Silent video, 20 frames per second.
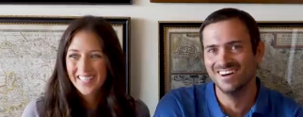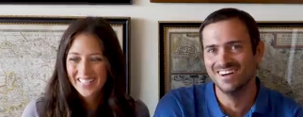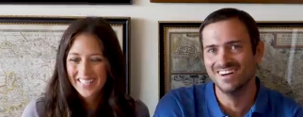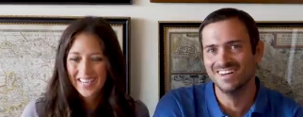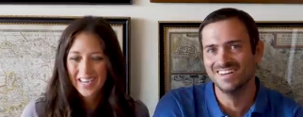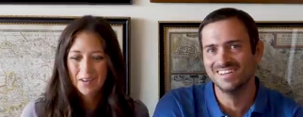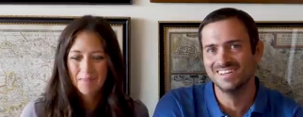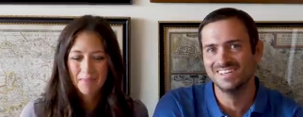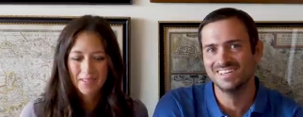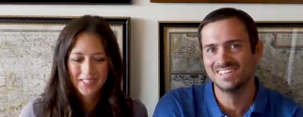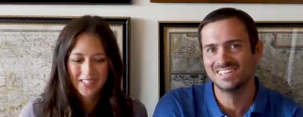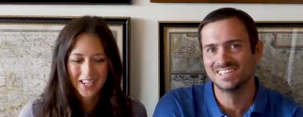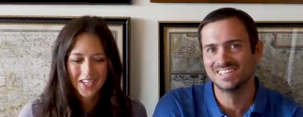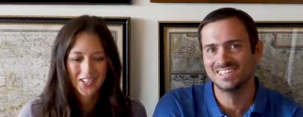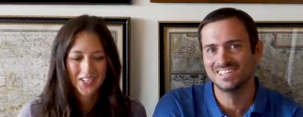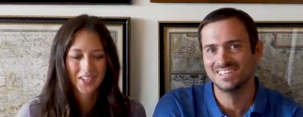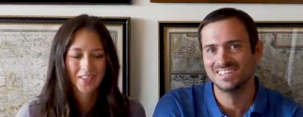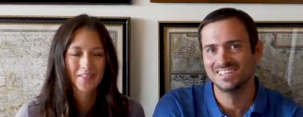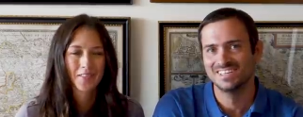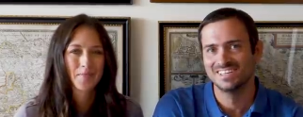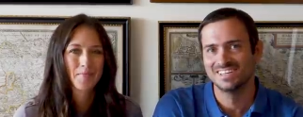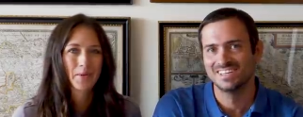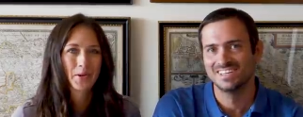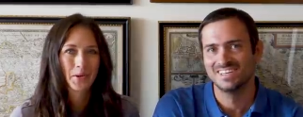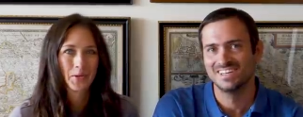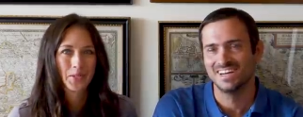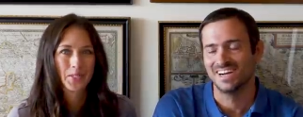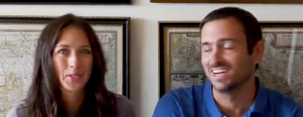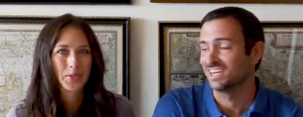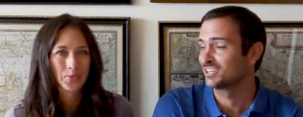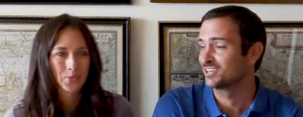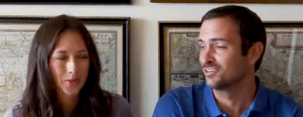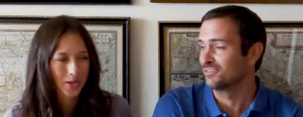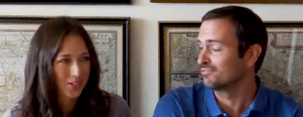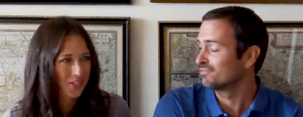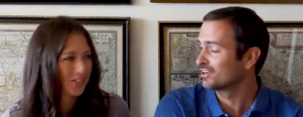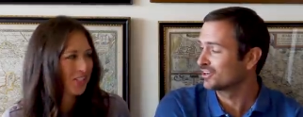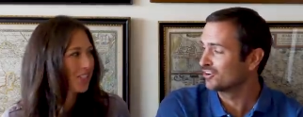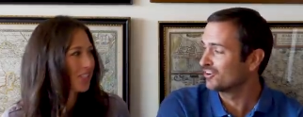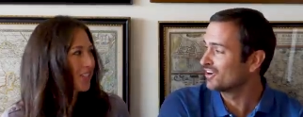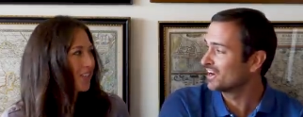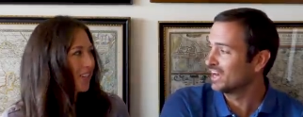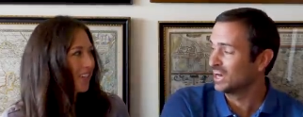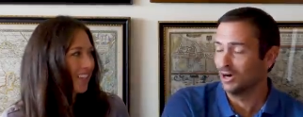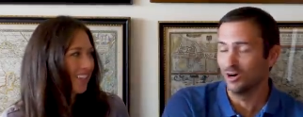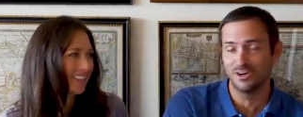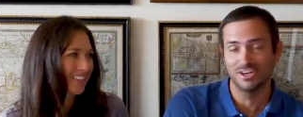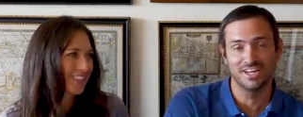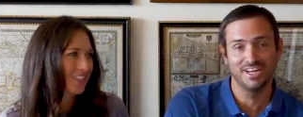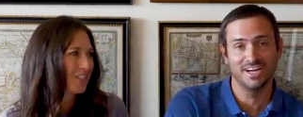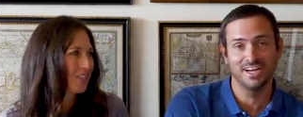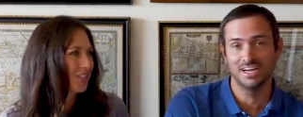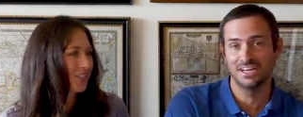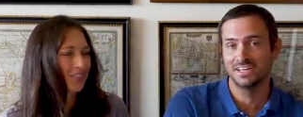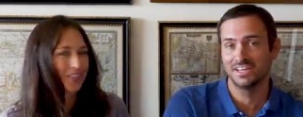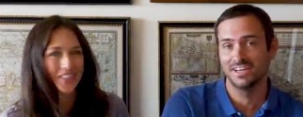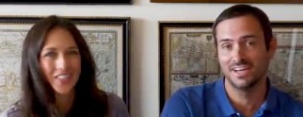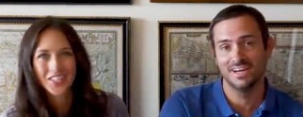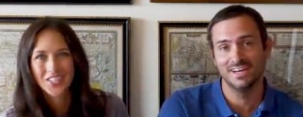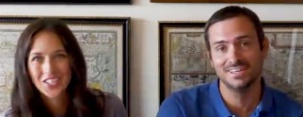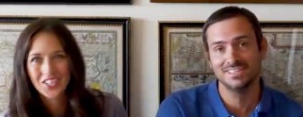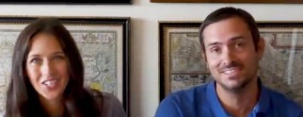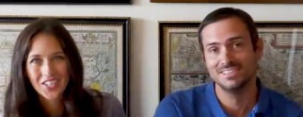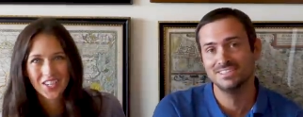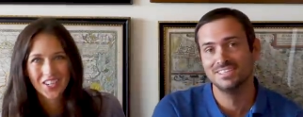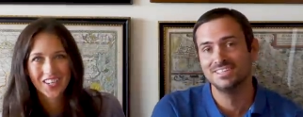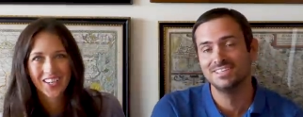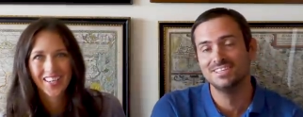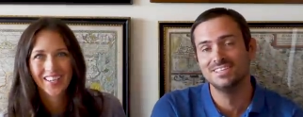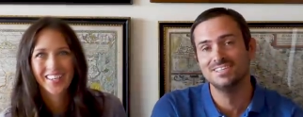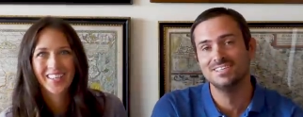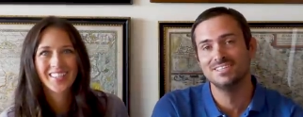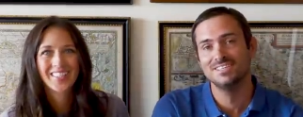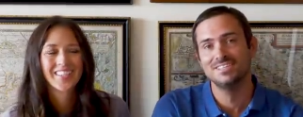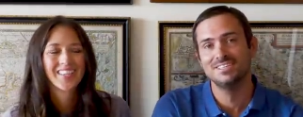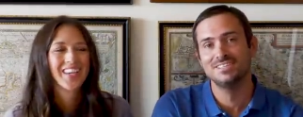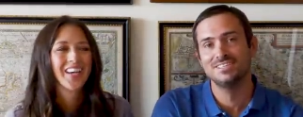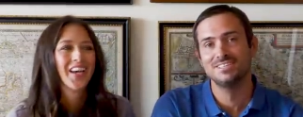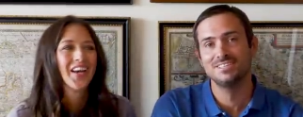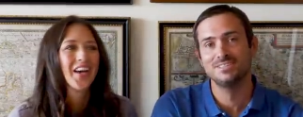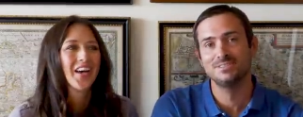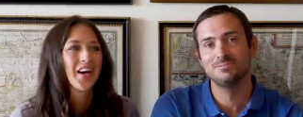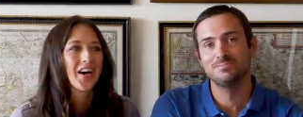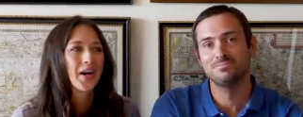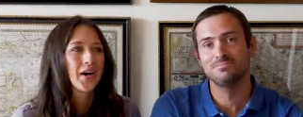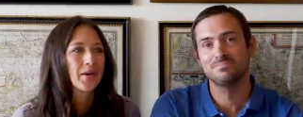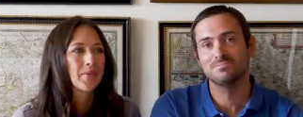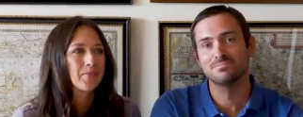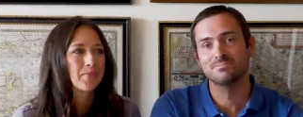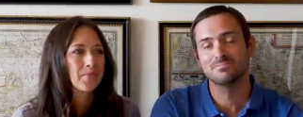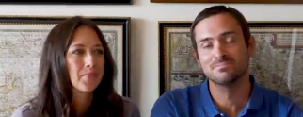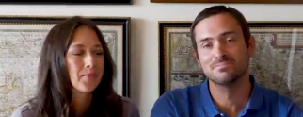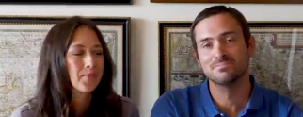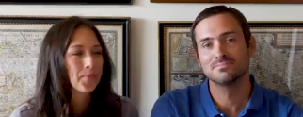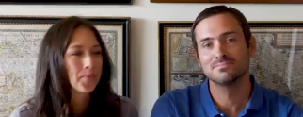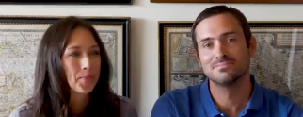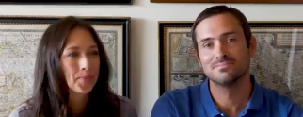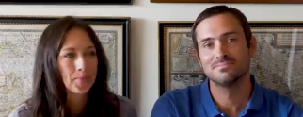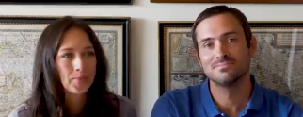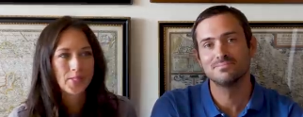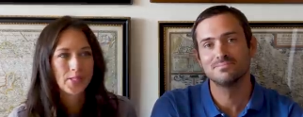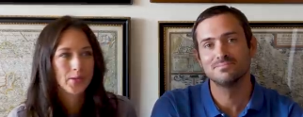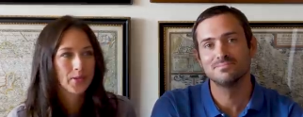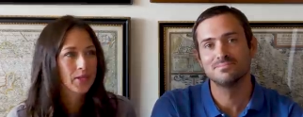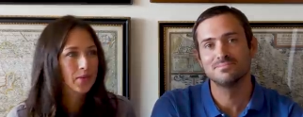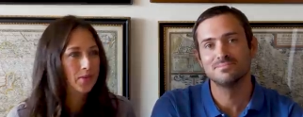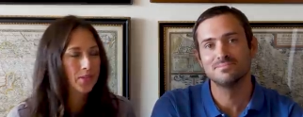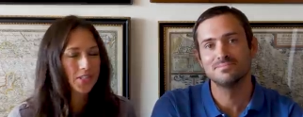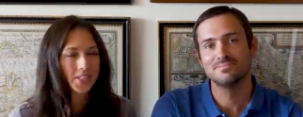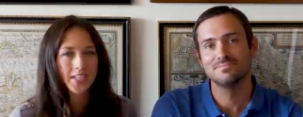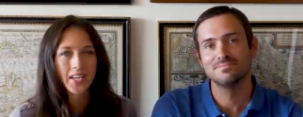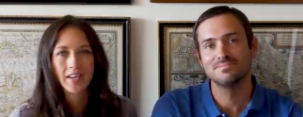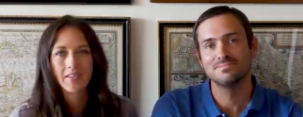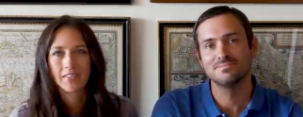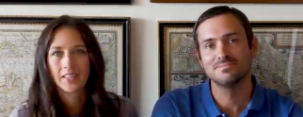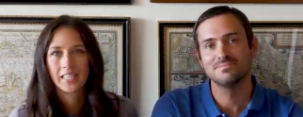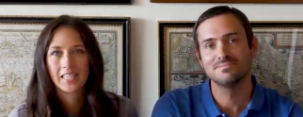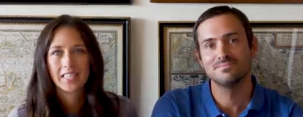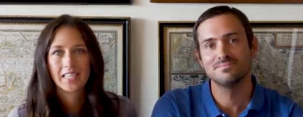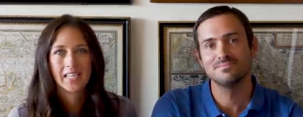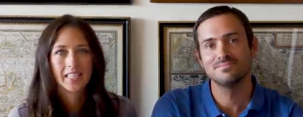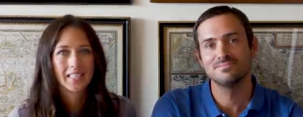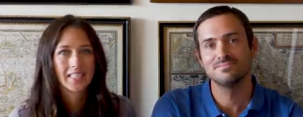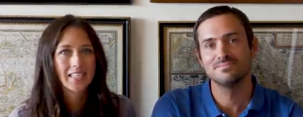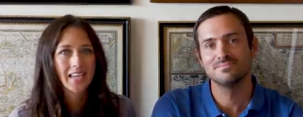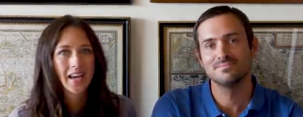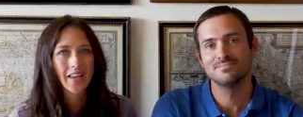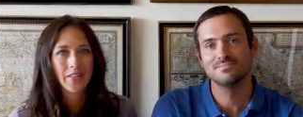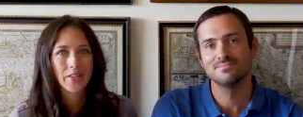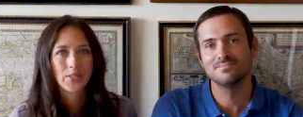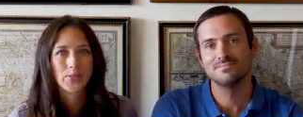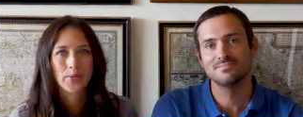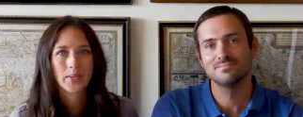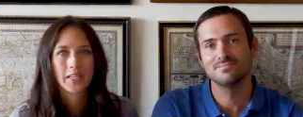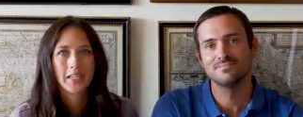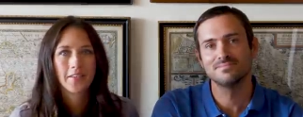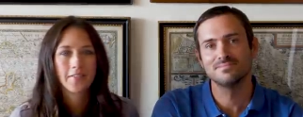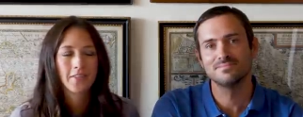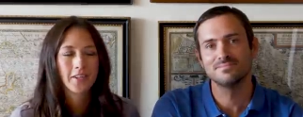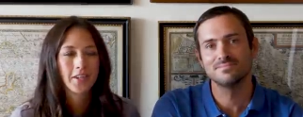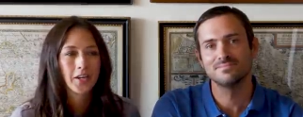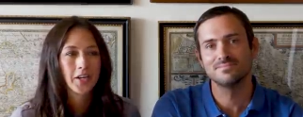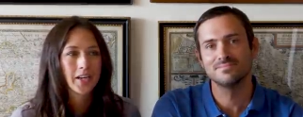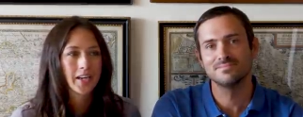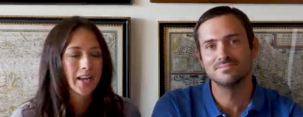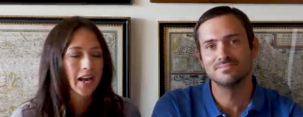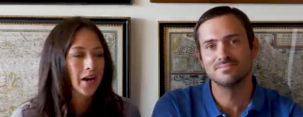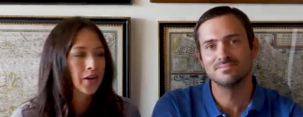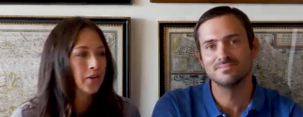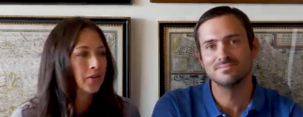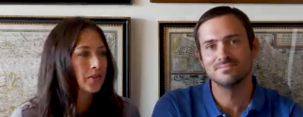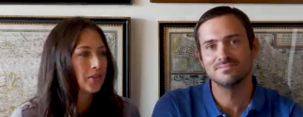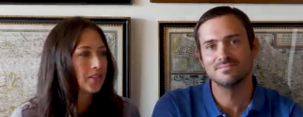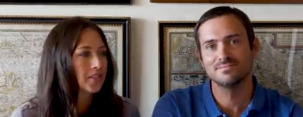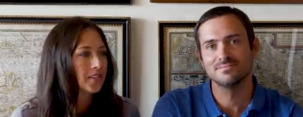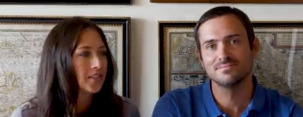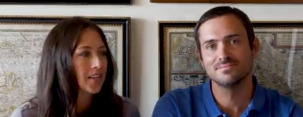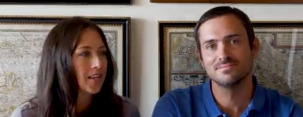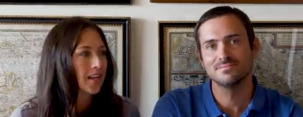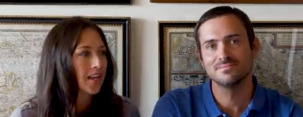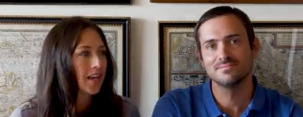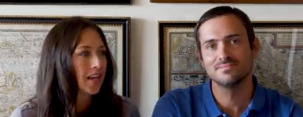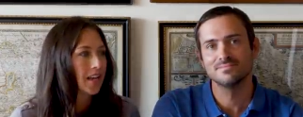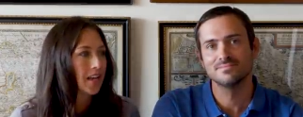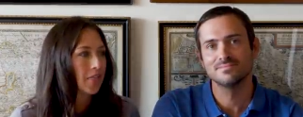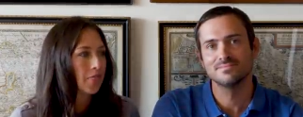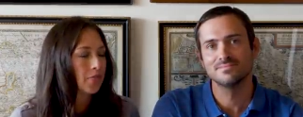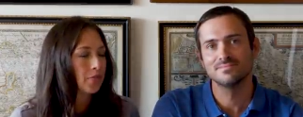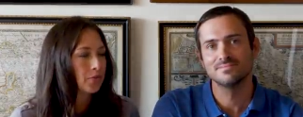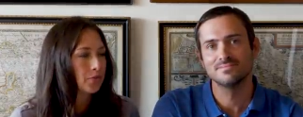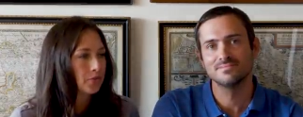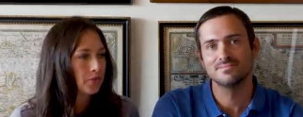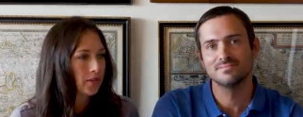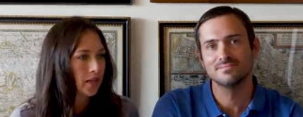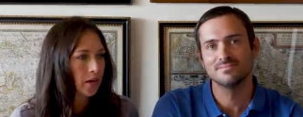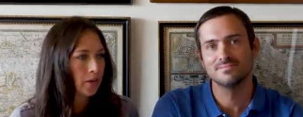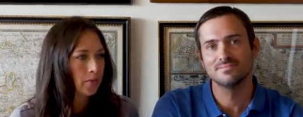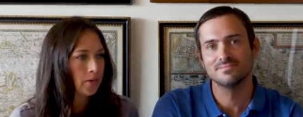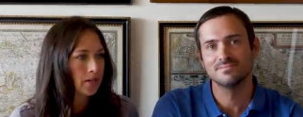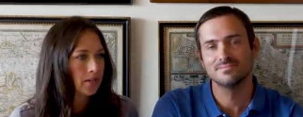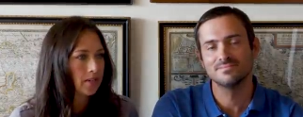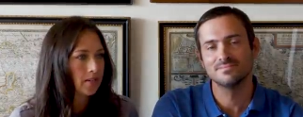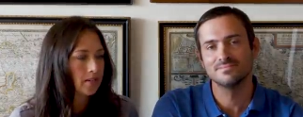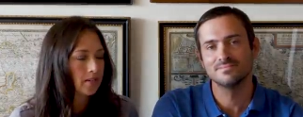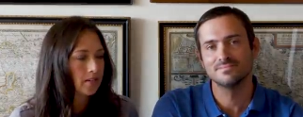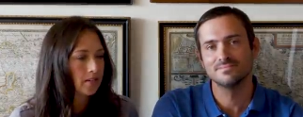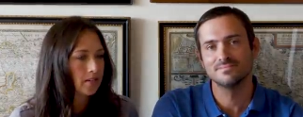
Speaker 1: to take possession of the boat, to I register it, yeah, to yeah. insure it. Um, so he would just kind of like daily tell us what he figured out, and through that we